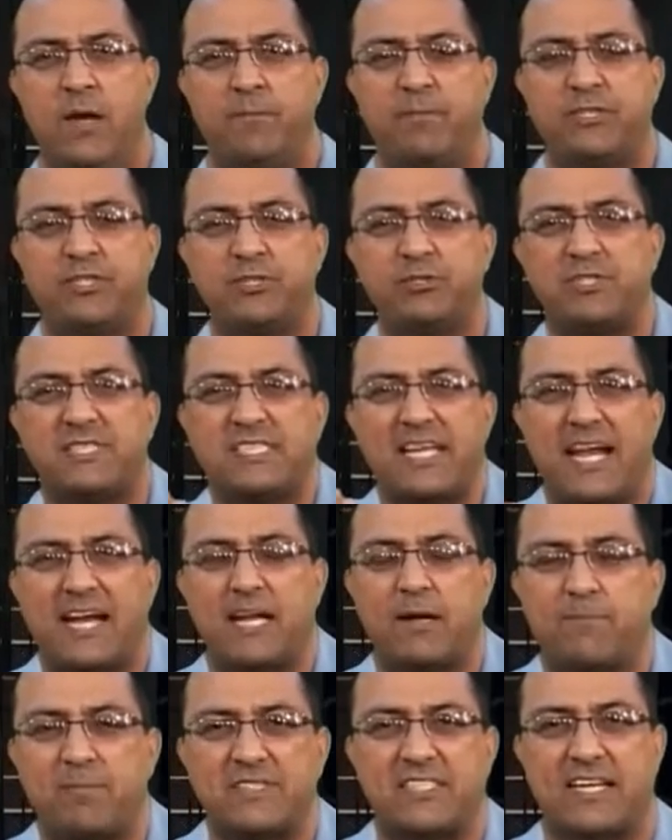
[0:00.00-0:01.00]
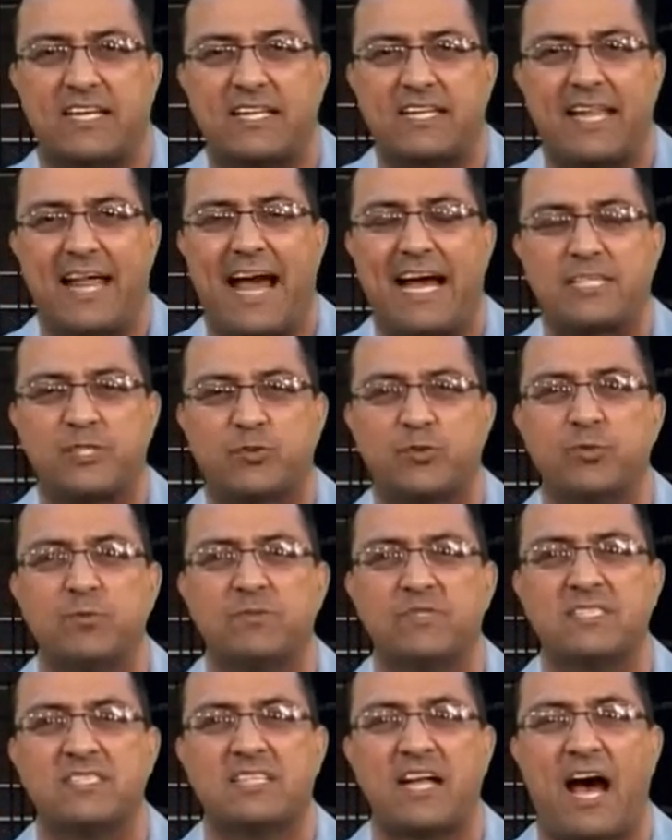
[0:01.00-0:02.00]
but you set it up as a
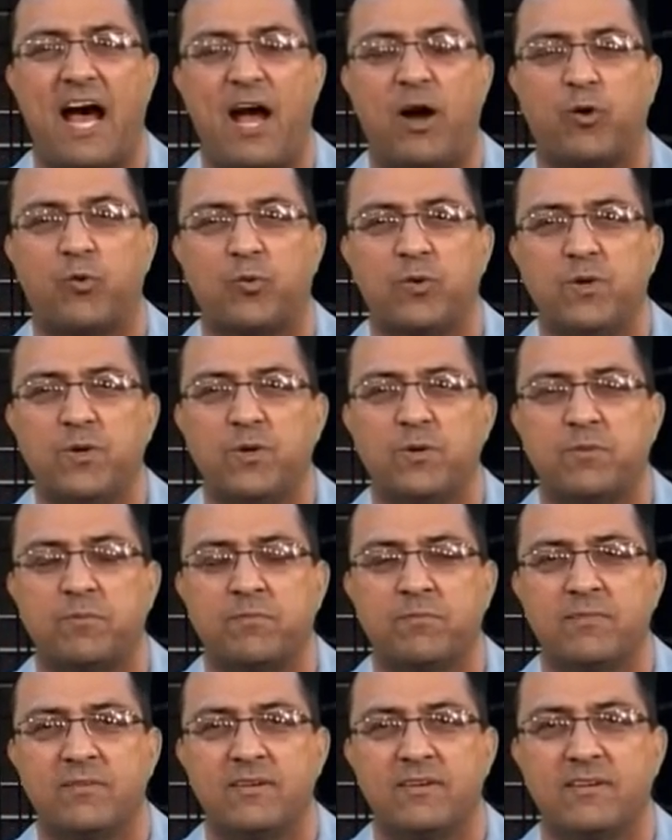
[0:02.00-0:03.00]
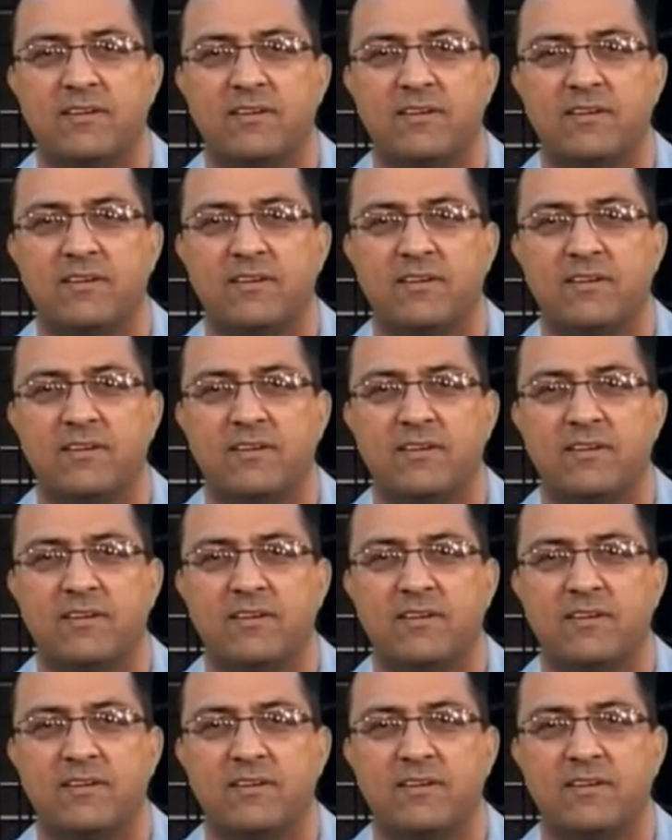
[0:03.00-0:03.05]
classroom style room,